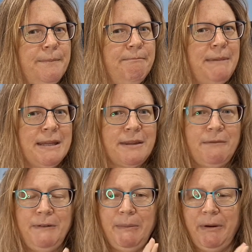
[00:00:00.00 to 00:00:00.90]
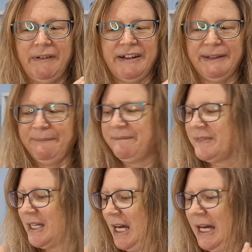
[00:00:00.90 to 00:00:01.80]
month of February,
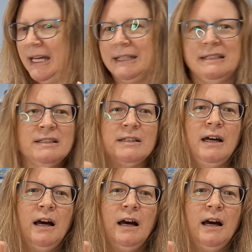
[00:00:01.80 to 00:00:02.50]
and